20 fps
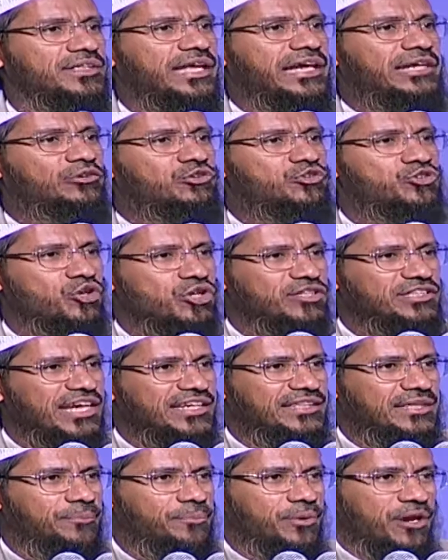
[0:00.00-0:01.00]
that to show
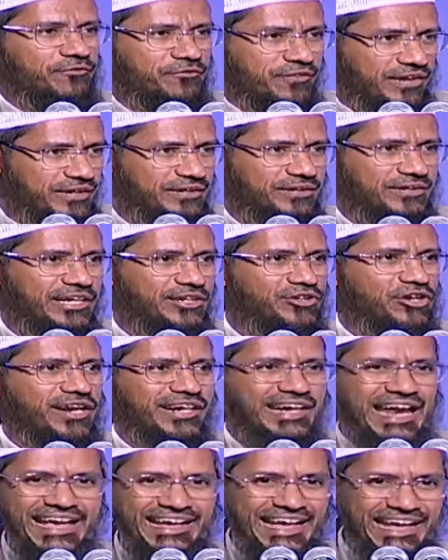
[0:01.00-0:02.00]
that the Prophet did
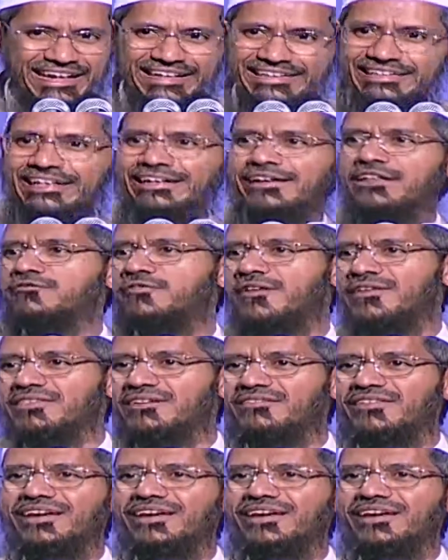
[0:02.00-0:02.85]
not like and he turned his face